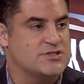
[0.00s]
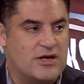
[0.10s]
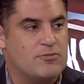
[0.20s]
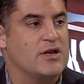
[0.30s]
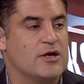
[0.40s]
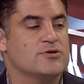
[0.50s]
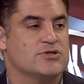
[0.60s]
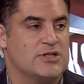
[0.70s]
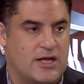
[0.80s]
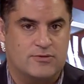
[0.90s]
Everybody
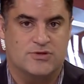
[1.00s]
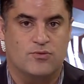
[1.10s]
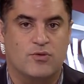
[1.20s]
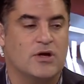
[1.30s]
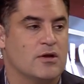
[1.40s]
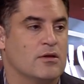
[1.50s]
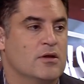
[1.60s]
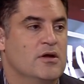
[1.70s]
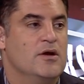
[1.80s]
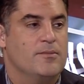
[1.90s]
understood that that was a real
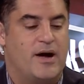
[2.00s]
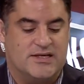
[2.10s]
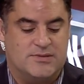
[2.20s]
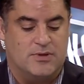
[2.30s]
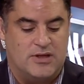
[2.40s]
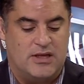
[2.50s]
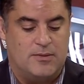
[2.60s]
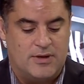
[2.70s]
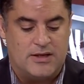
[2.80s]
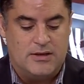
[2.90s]
possibility,
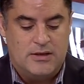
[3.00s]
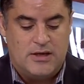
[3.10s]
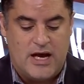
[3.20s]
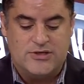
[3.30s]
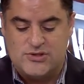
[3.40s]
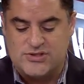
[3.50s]
but as you